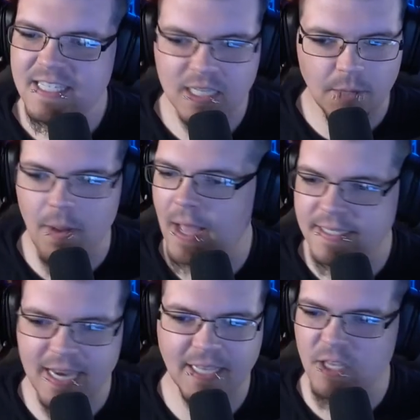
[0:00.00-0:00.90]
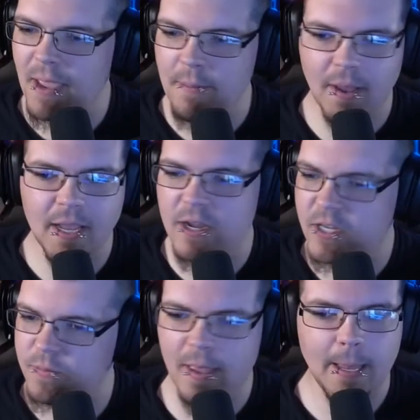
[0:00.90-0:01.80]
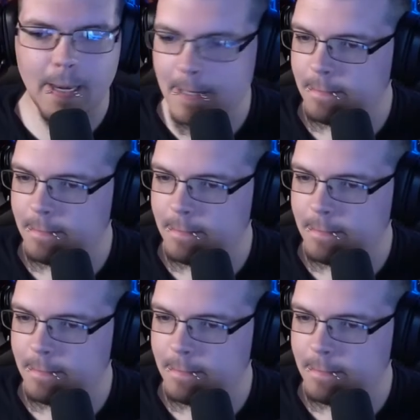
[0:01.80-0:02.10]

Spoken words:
Come on, decimate my ears, man.